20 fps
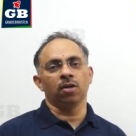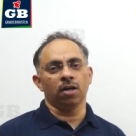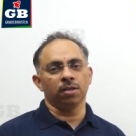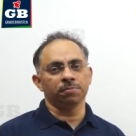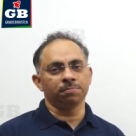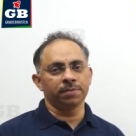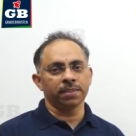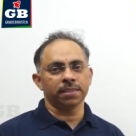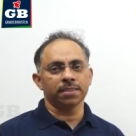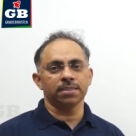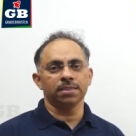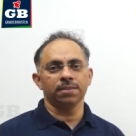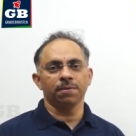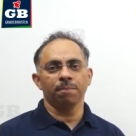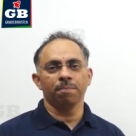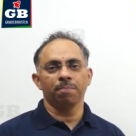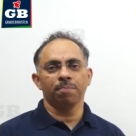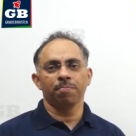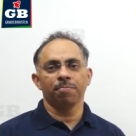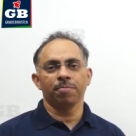object
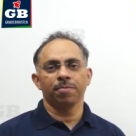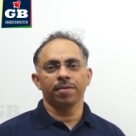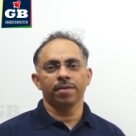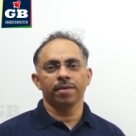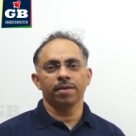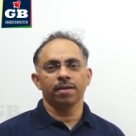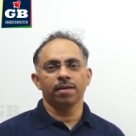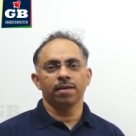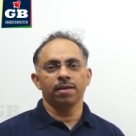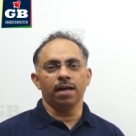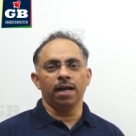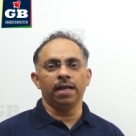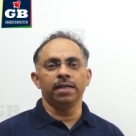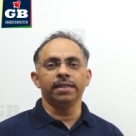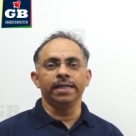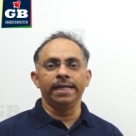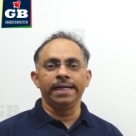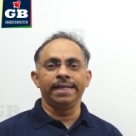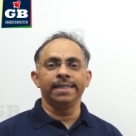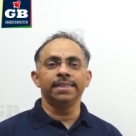and
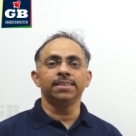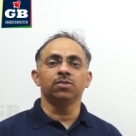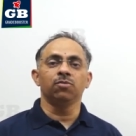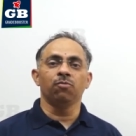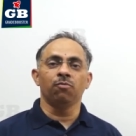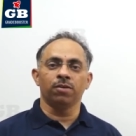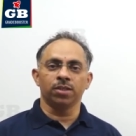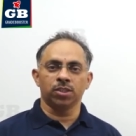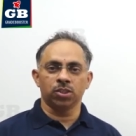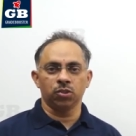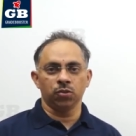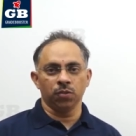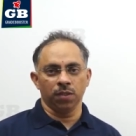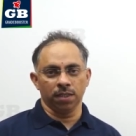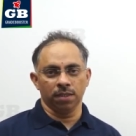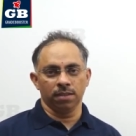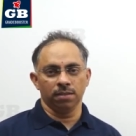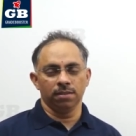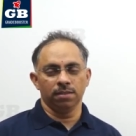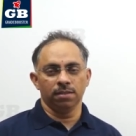it is
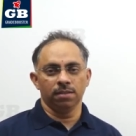virtual.